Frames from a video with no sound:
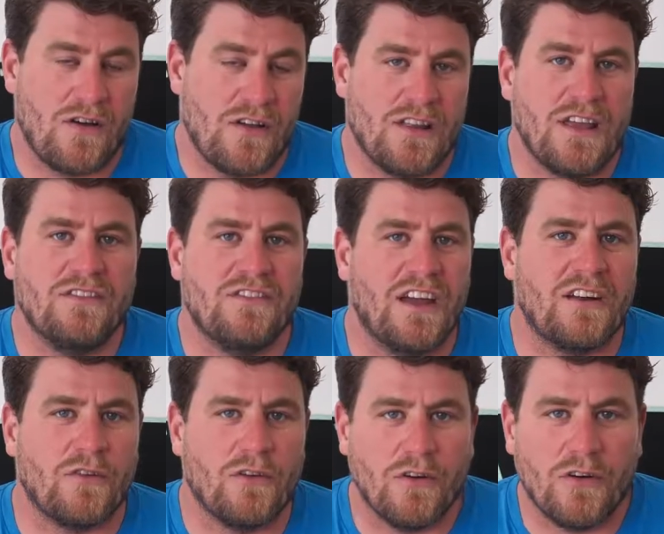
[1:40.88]
in
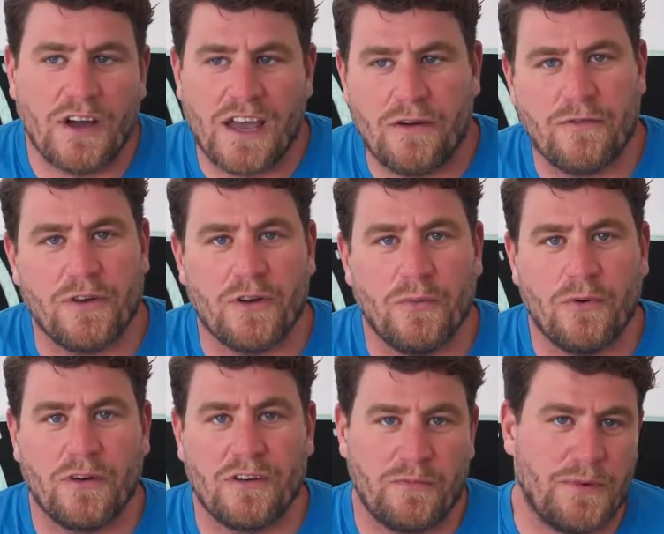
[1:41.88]
general, a heavier
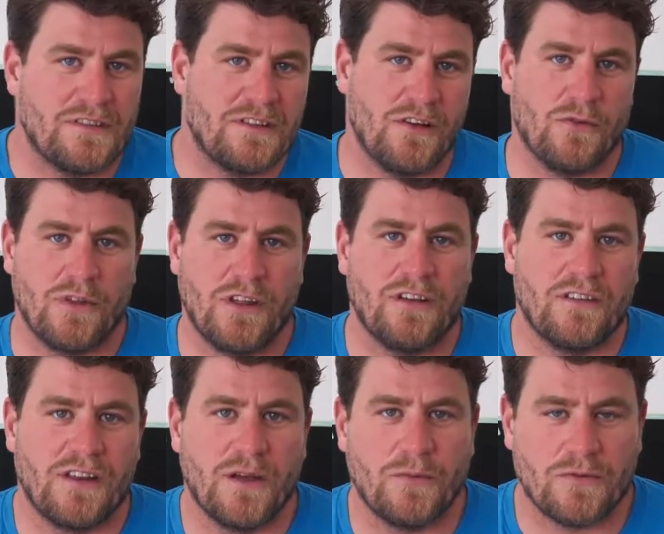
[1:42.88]
board, especially with
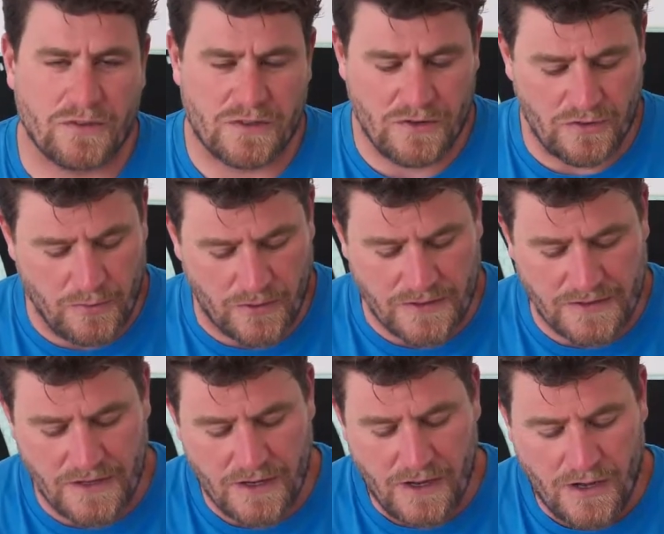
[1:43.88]
us at Apple Tree
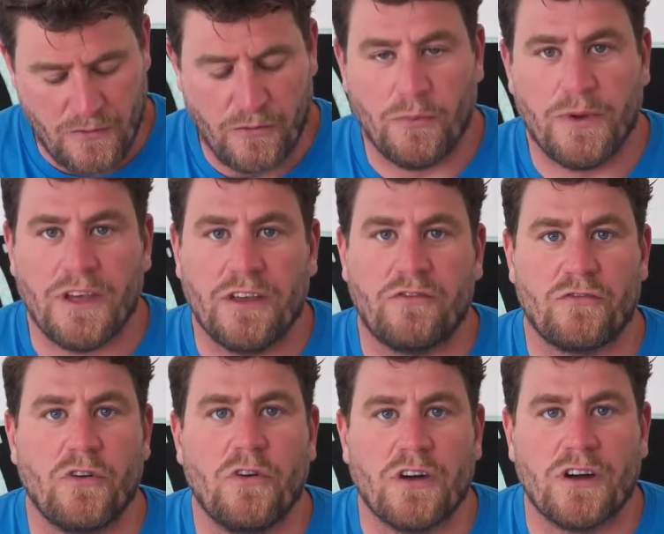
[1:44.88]
Surfboards, will be
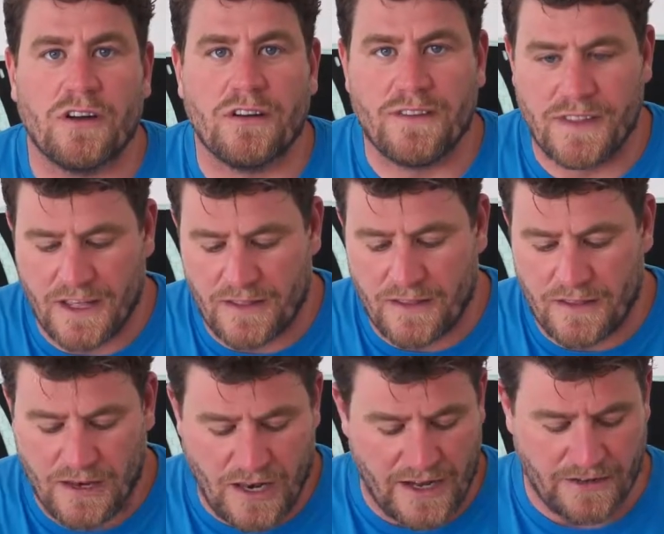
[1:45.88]
stronger than
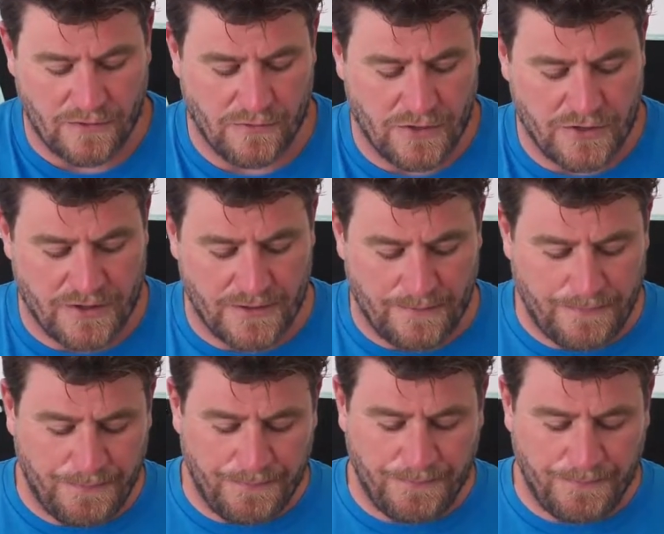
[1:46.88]
the lighter version.